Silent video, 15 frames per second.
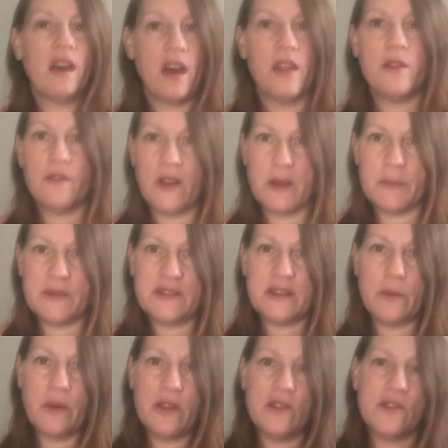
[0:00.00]
other vitamin
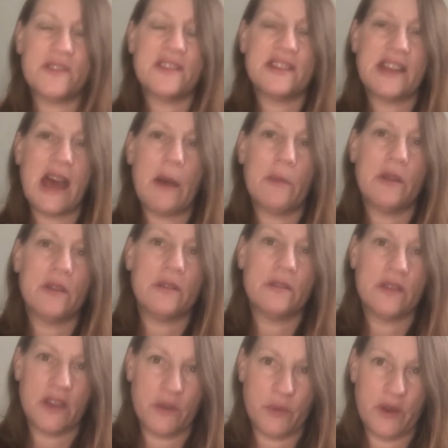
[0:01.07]
C, whether it's a tablet or
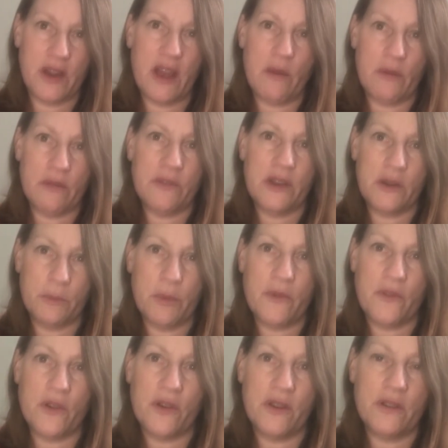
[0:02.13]
liquid, however you
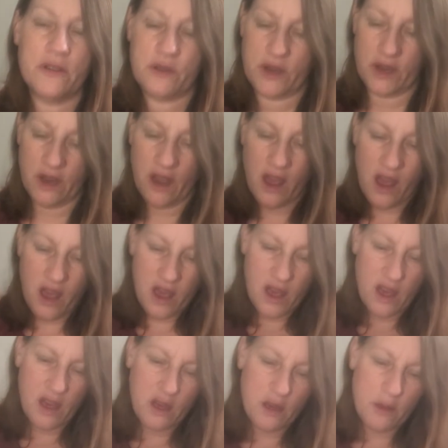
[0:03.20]
prefer to do it.
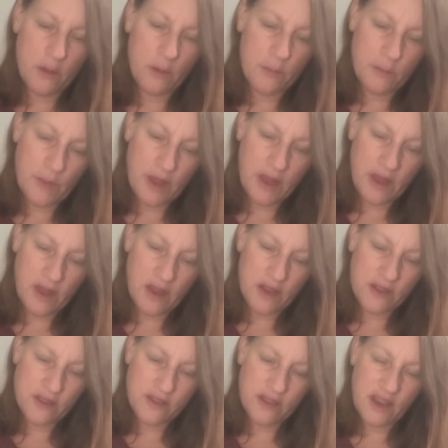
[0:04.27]

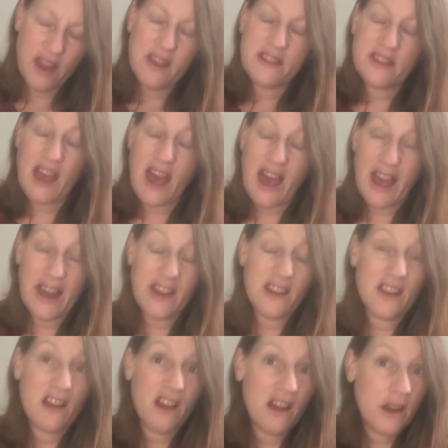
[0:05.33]
And it's high
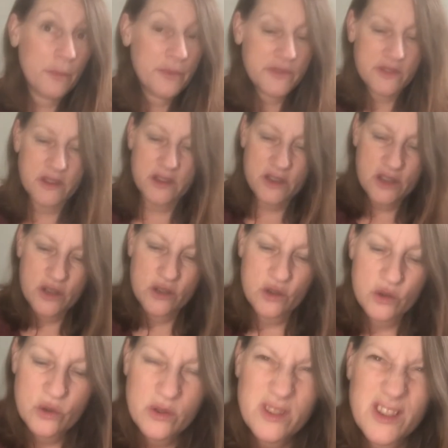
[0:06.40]
in carbs,
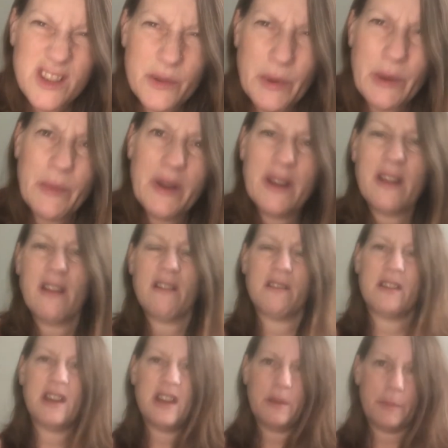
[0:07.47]
though. Do we want our
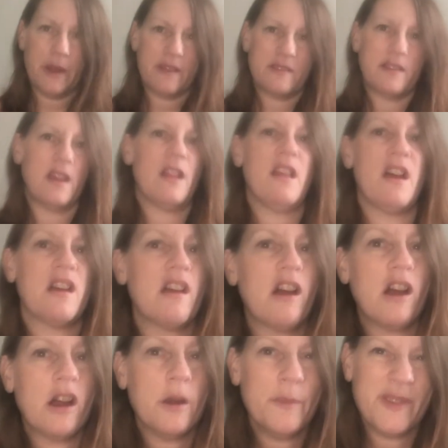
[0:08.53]
guinea pigs to get a lot of
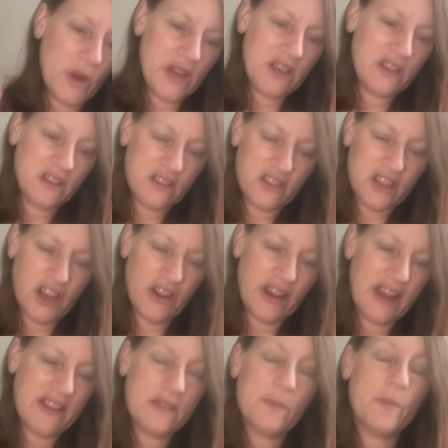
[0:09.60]
carbs? One cherry
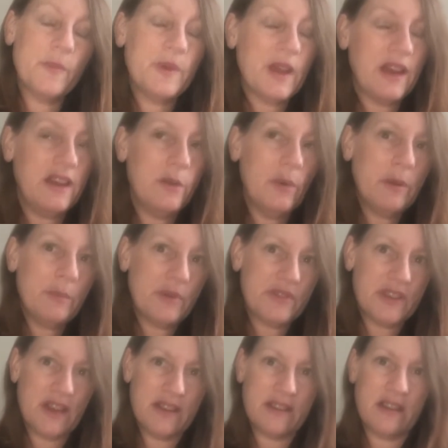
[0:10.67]
has
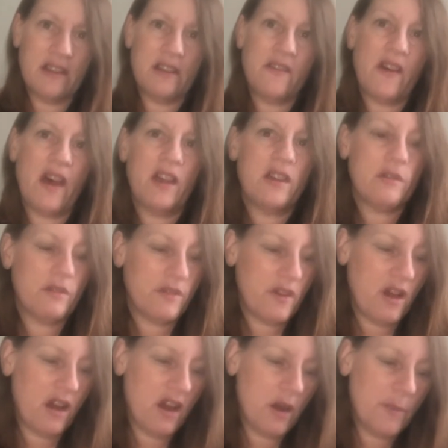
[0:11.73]
91% daily value of
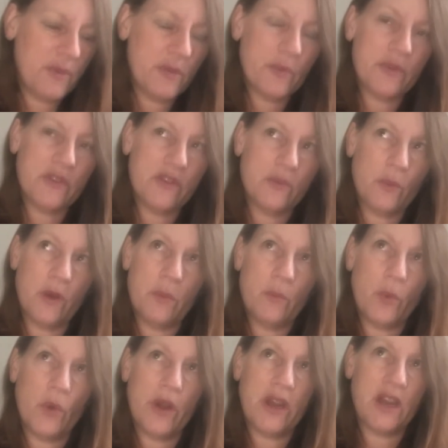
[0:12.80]
carbs, which is
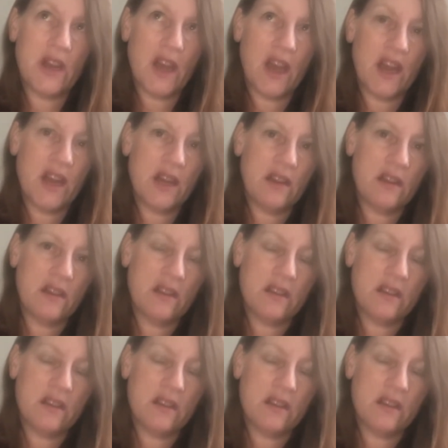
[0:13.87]
1.09